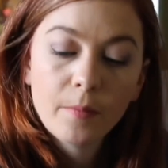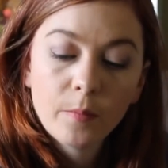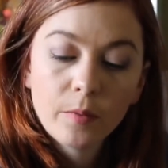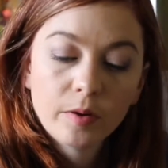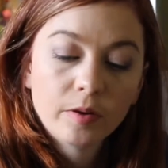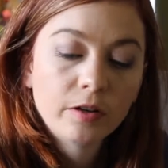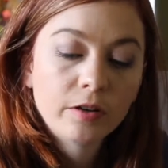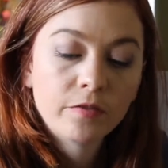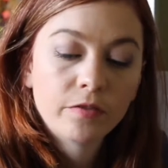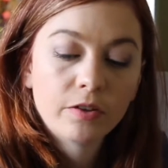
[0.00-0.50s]

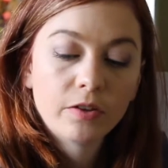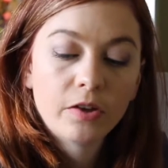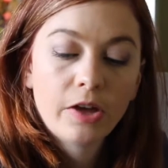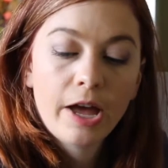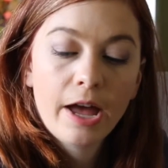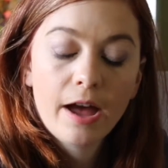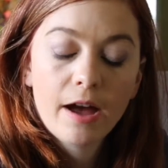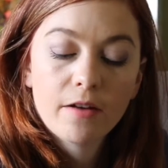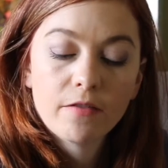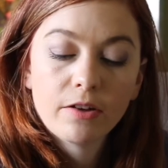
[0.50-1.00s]
Wonder if they'll
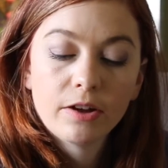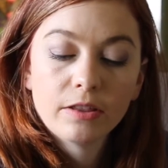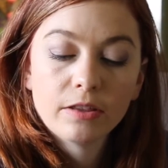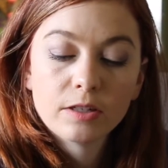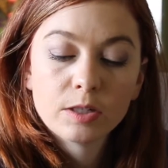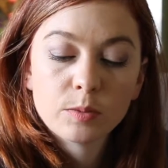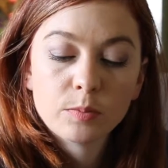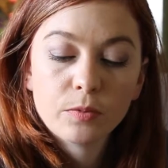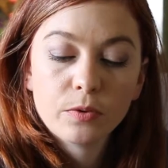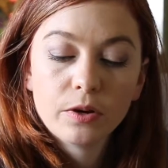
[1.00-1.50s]
have on
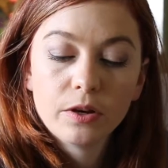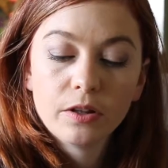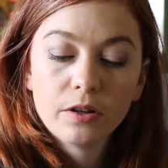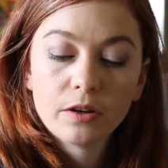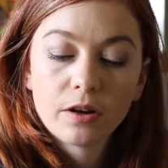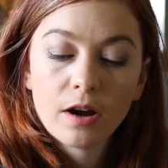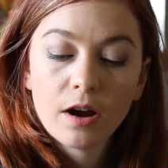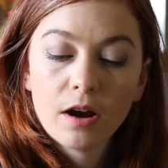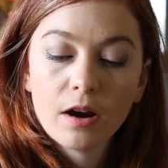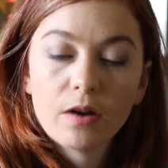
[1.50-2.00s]
the
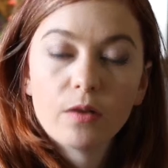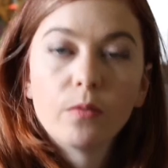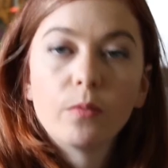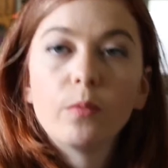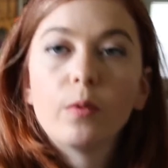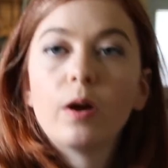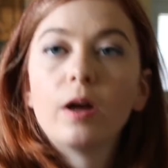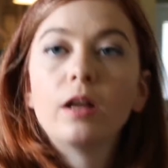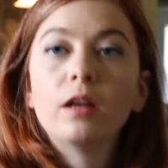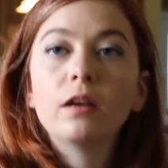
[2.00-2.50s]
spoiler card
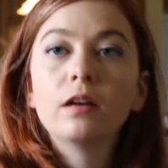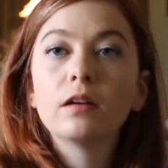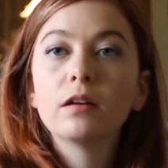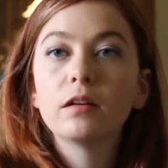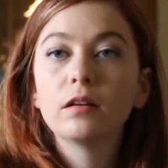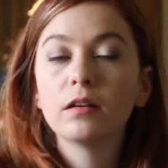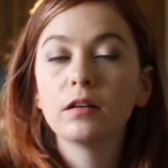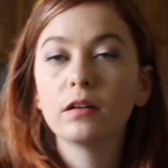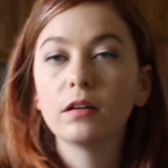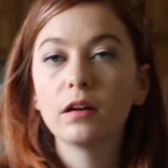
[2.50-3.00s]
what
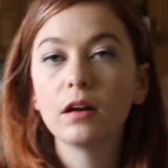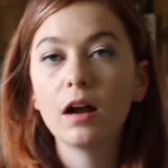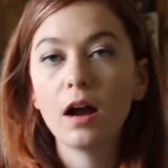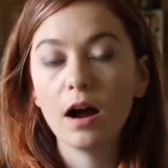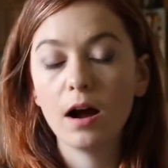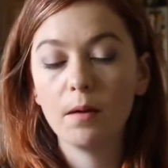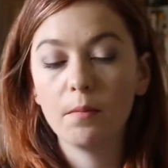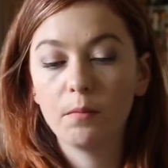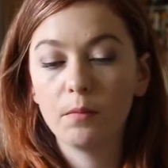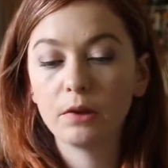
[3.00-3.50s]

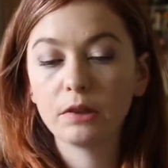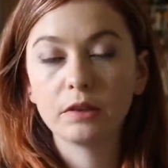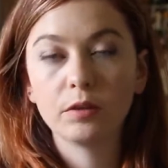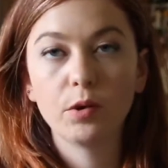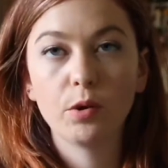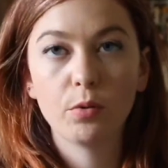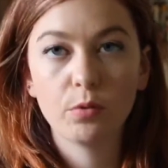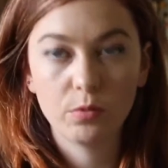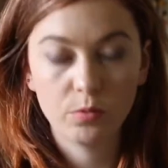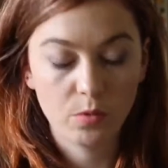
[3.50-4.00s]

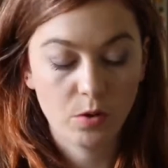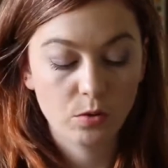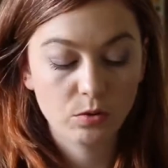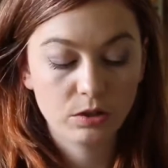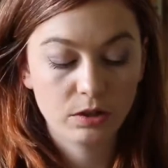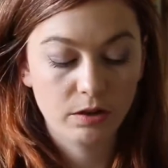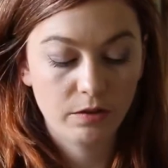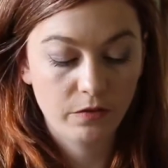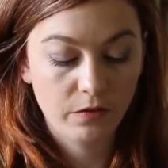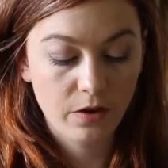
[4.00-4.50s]
the
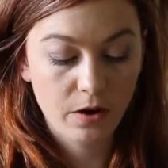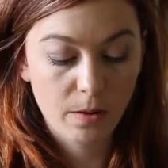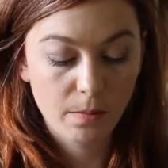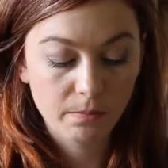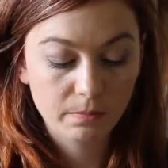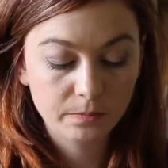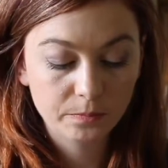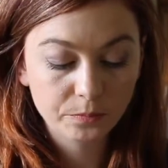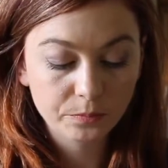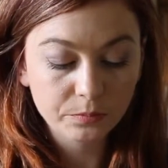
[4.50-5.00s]
quotes are
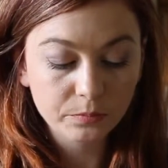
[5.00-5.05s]
from.